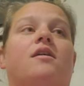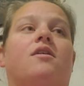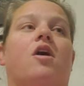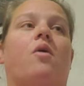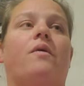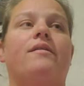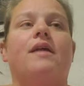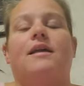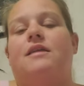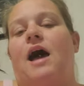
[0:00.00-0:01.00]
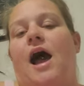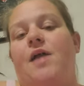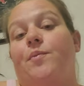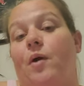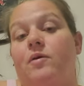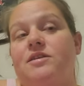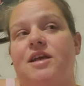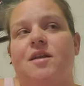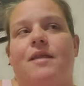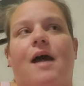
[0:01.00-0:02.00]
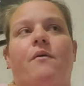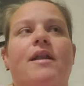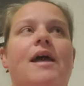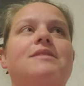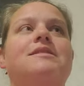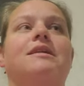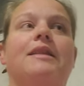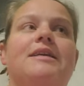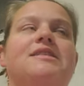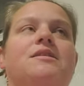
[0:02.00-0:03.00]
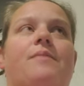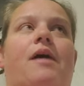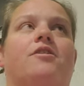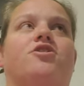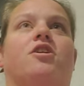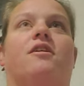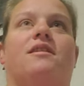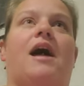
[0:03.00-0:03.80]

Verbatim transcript: go with like the high protein. That one has the least amount of sugar.